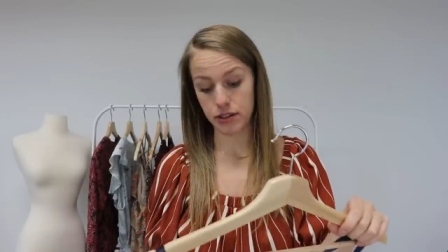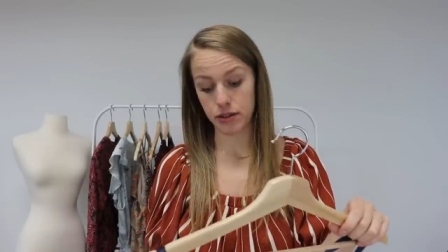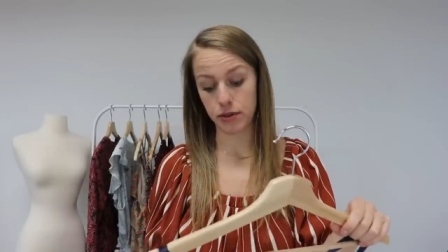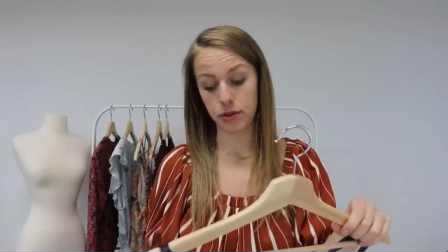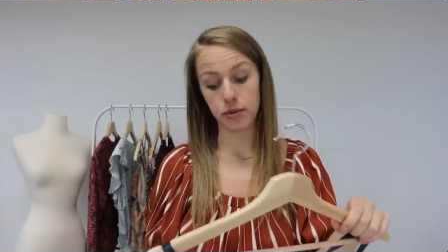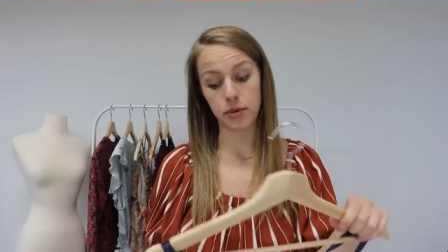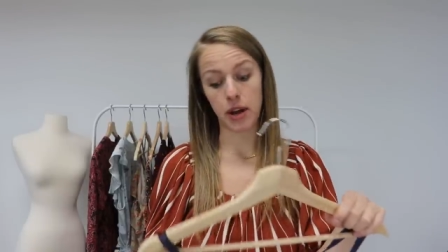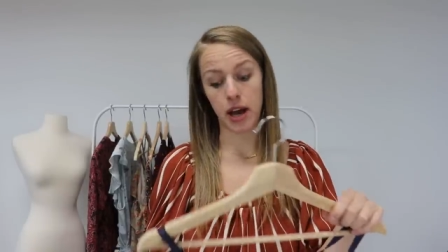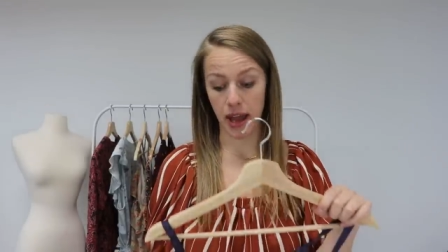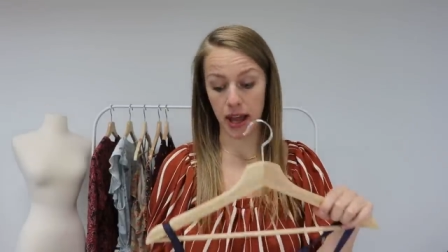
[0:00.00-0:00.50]

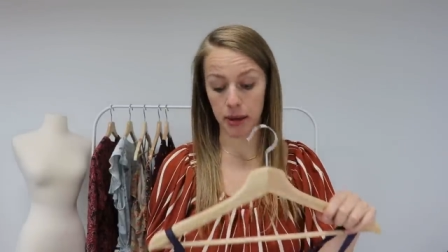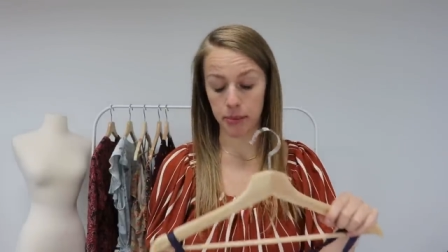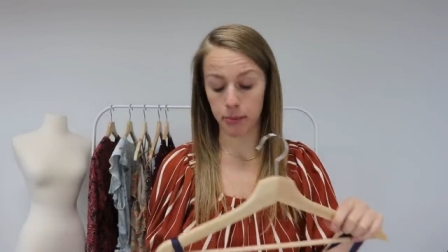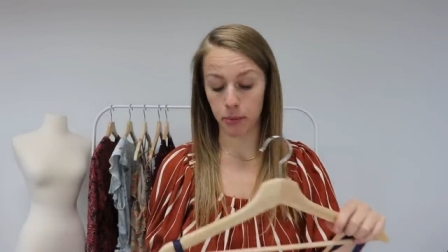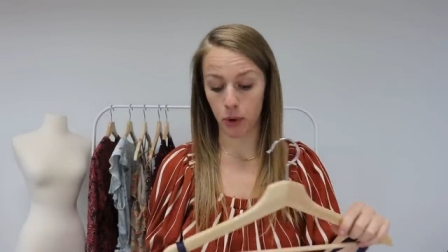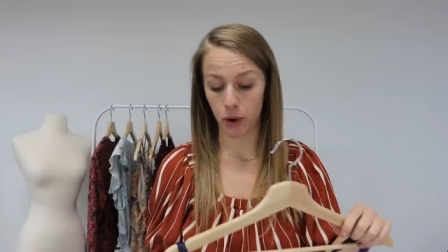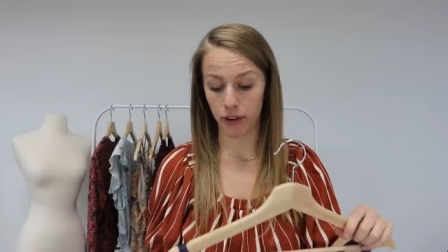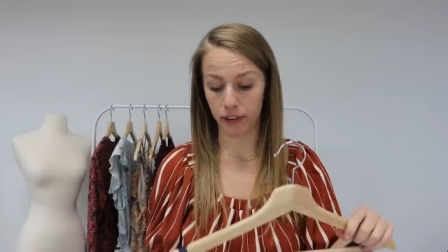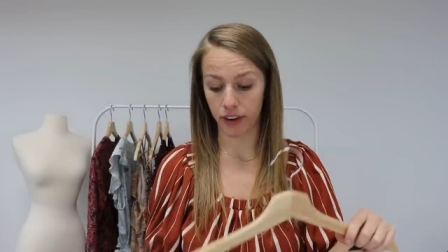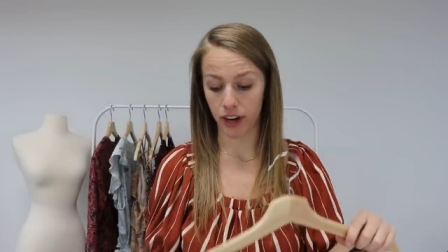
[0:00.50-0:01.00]
to make
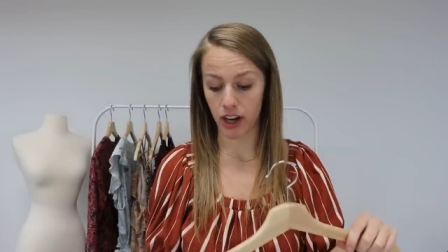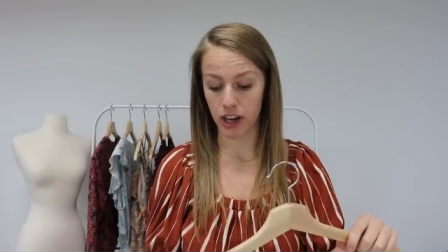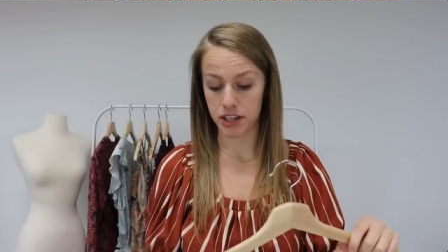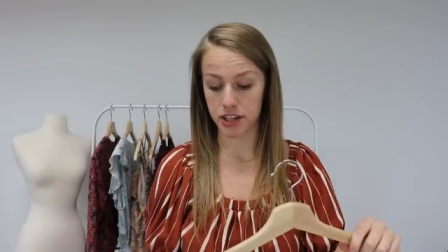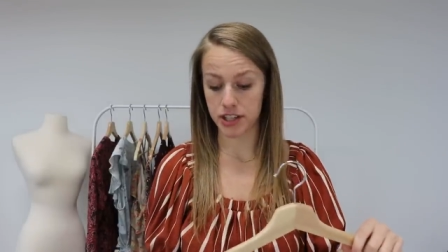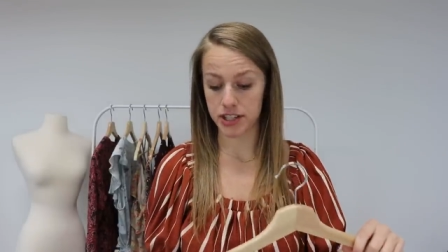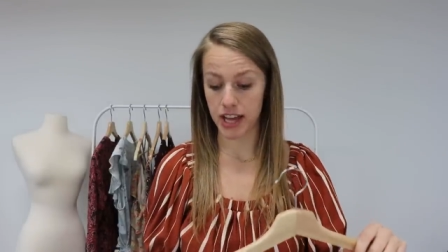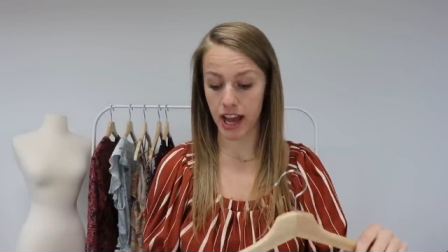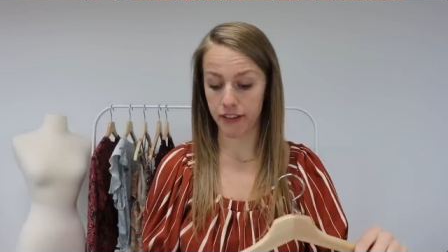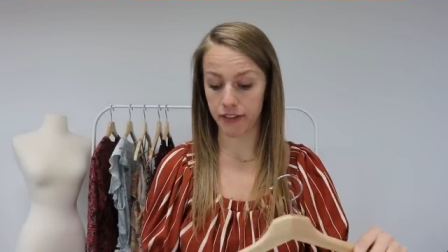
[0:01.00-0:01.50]
more of a
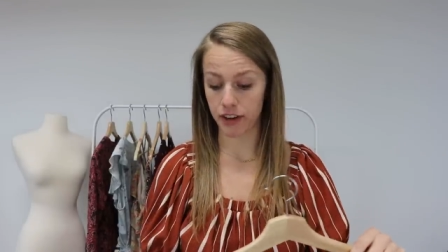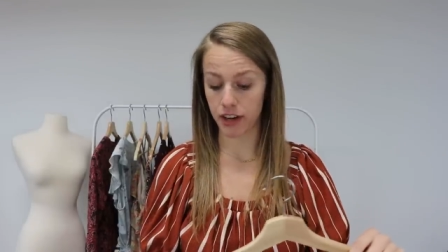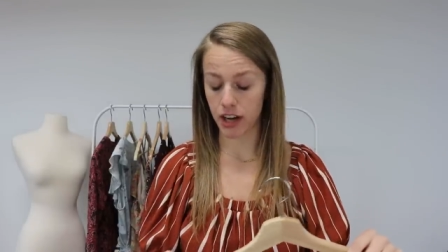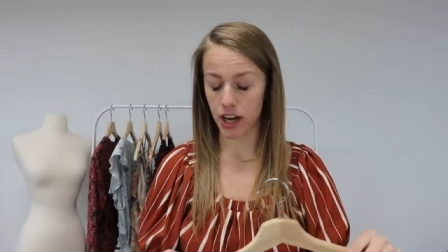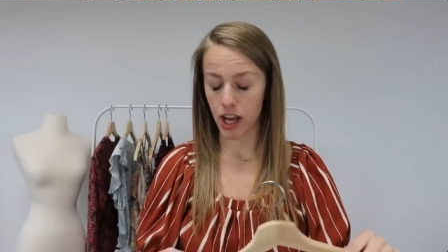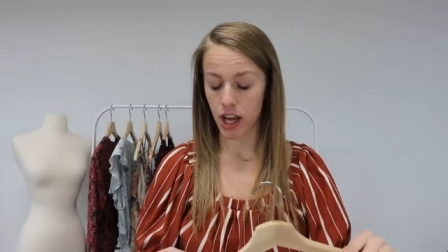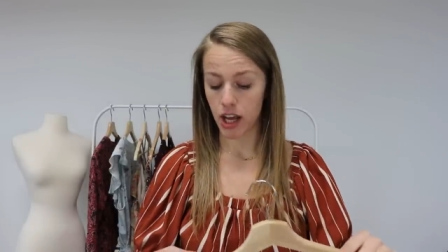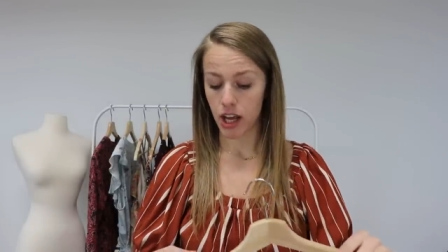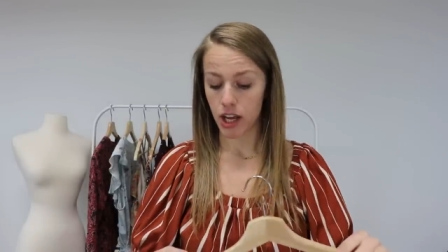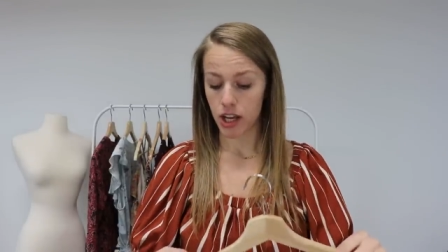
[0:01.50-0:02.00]
conscious
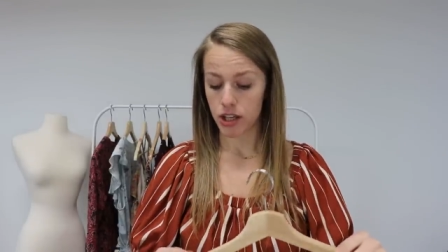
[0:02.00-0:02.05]
effort